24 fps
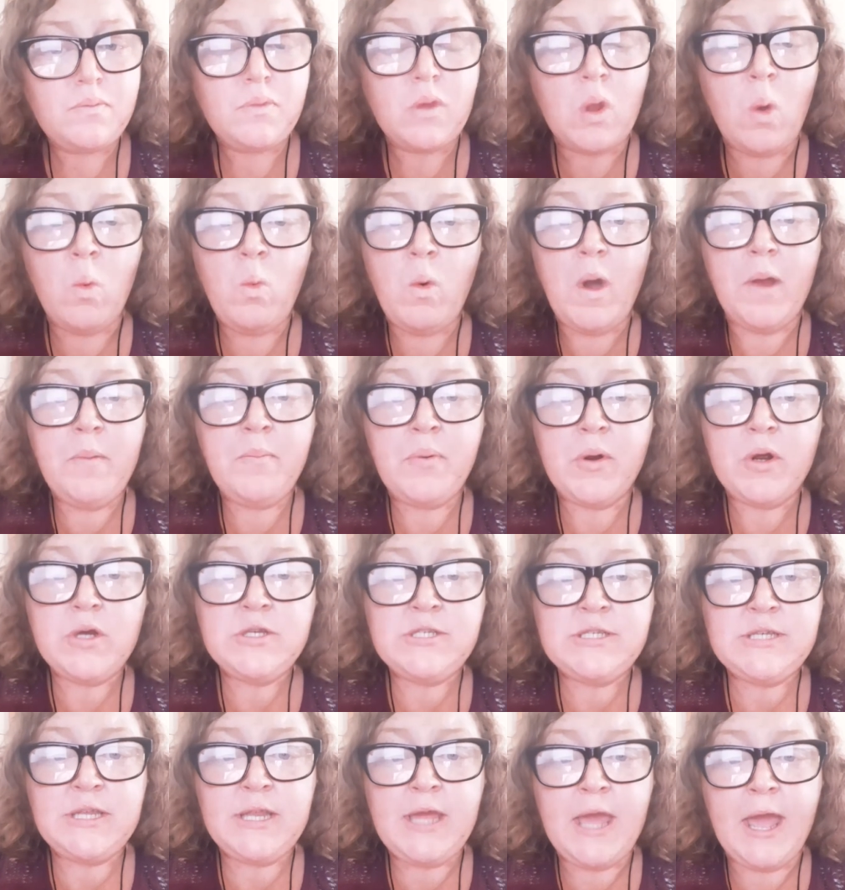one
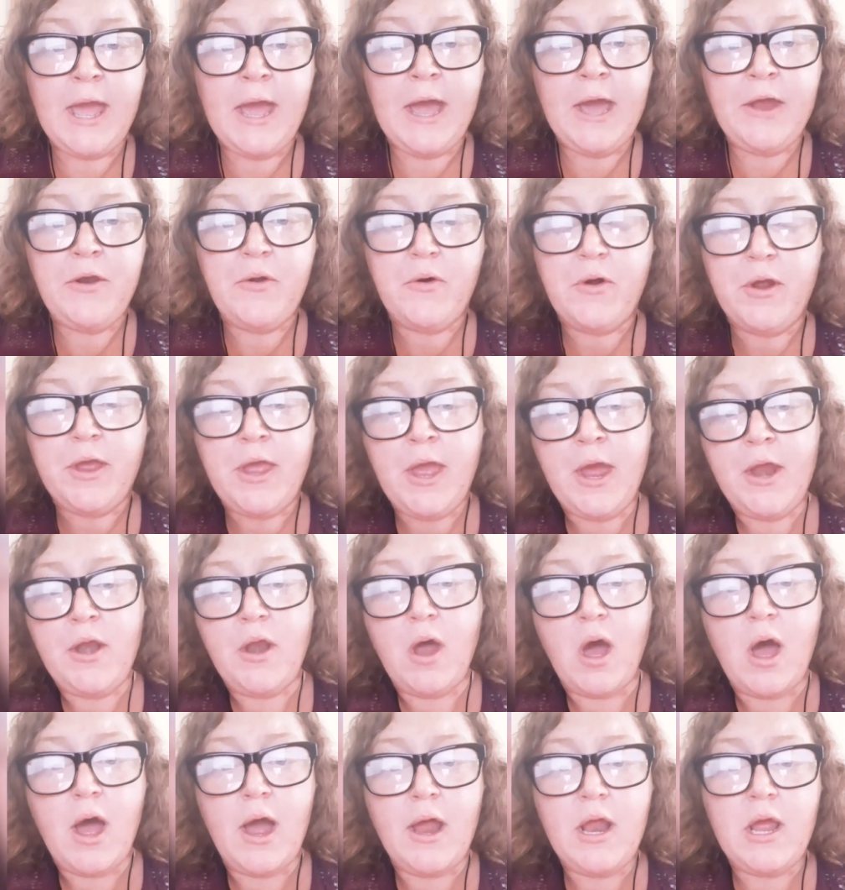person can or
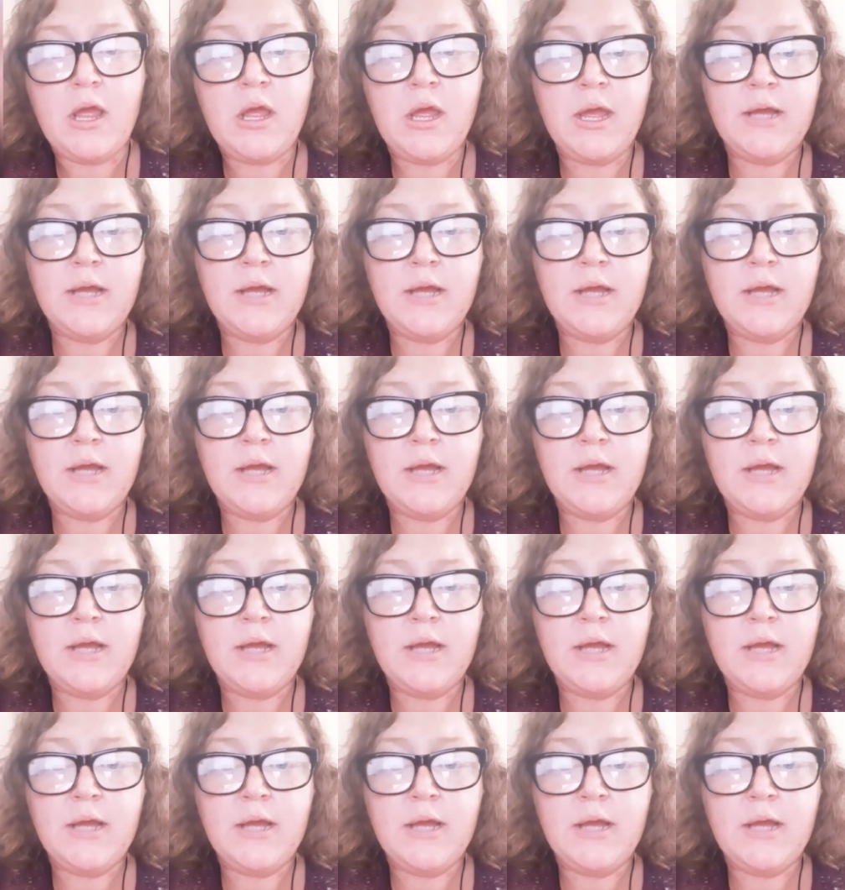cannot